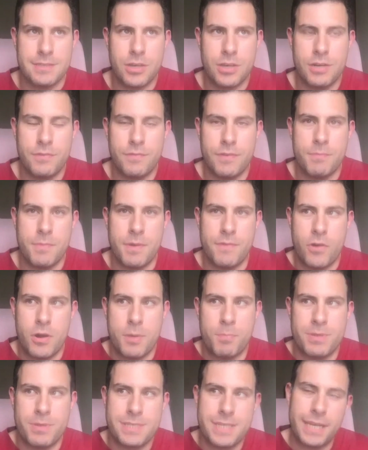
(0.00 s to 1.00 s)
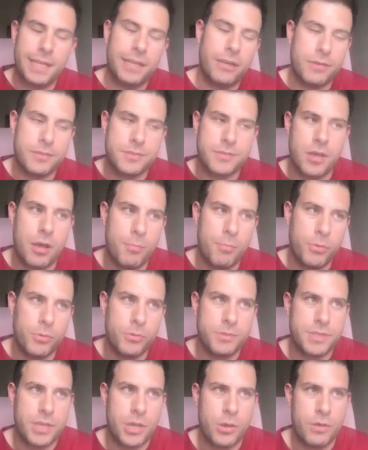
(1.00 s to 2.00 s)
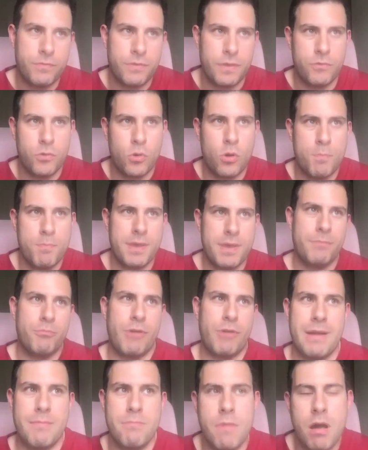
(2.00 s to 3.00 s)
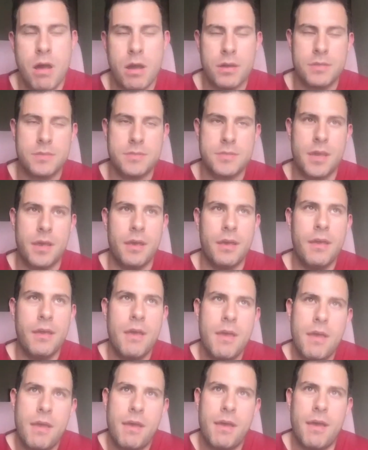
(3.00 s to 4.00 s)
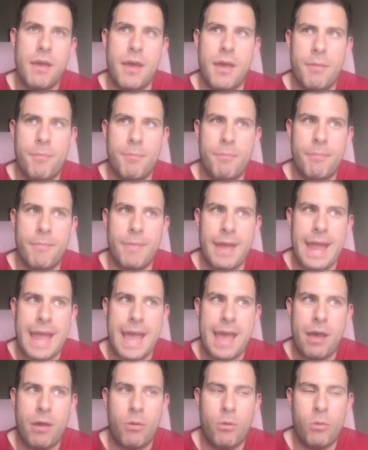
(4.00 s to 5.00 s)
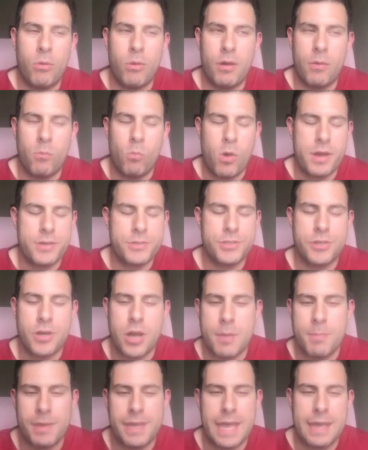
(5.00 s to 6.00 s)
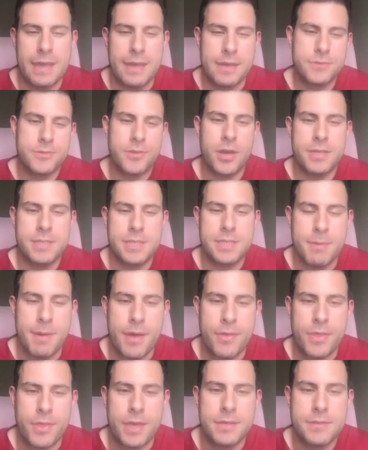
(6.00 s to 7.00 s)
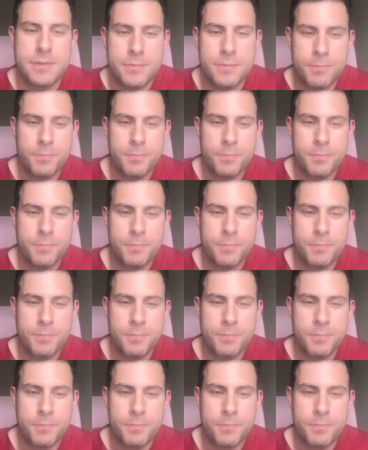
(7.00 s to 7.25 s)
kind of a very particular example. So if you're a big brand marketer, why should I be getting excited about this?